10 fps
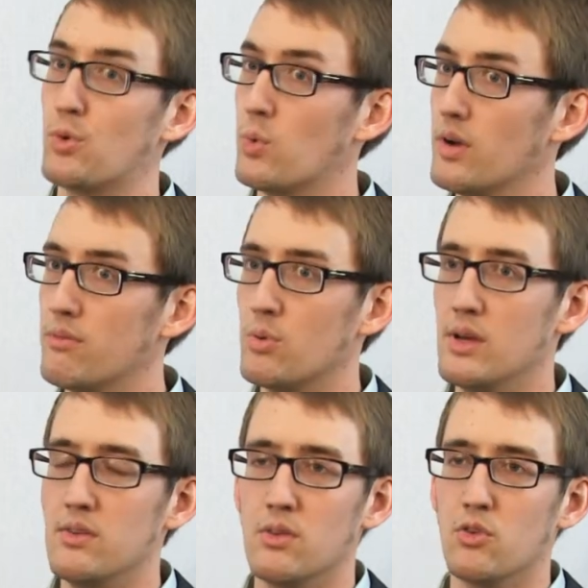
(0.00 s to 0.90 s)
for whatever
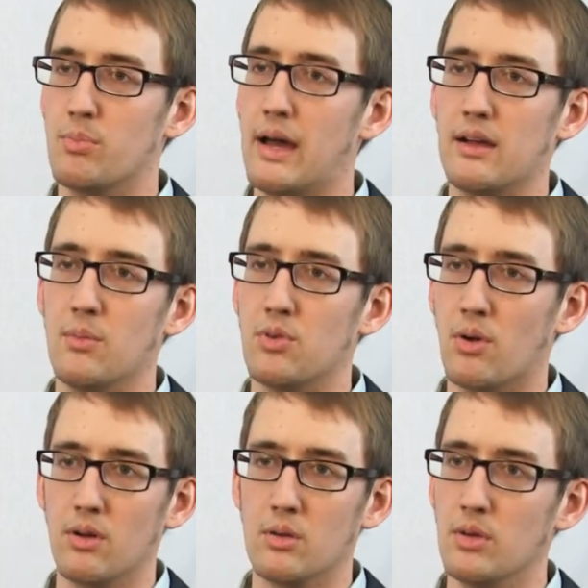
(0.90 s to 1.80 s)
reason those
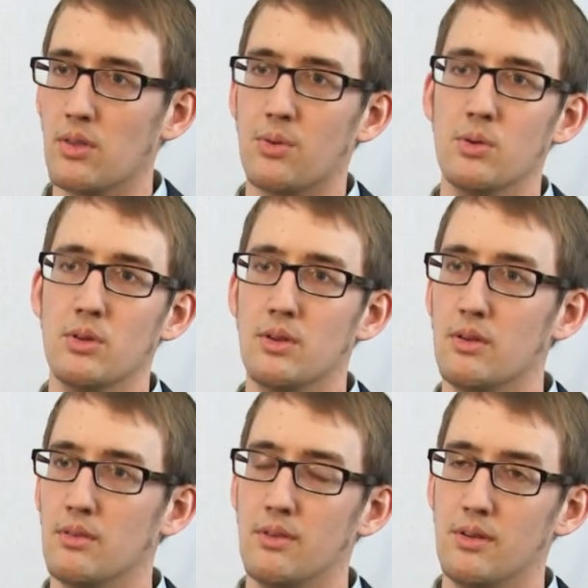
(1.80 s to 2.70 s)
backups aren't coming through
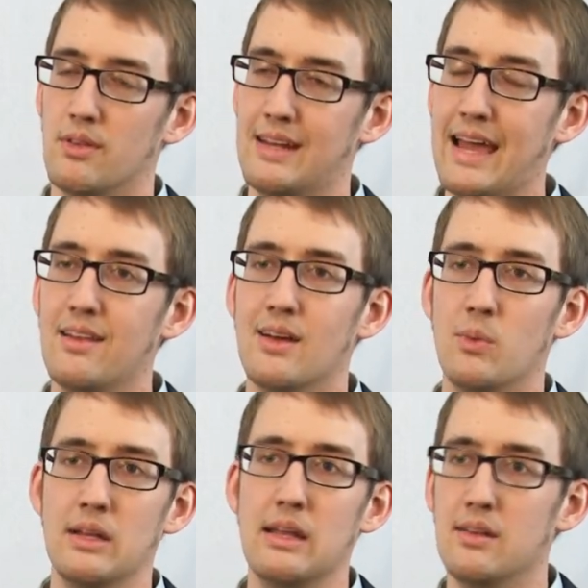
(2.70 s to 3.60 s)
and the data
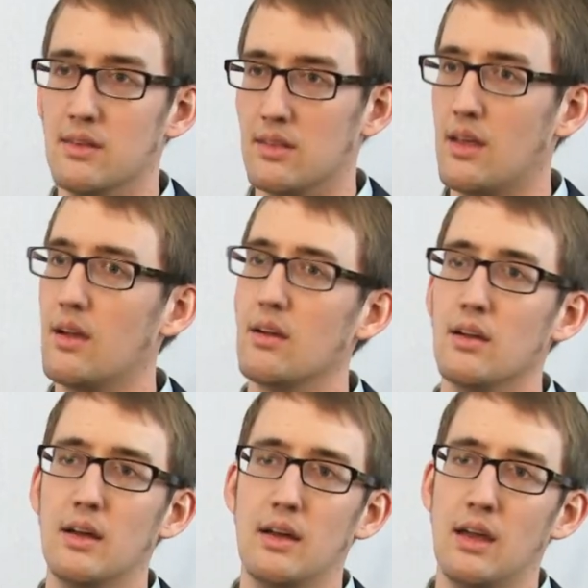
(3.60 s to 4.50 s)
that we need isn't there,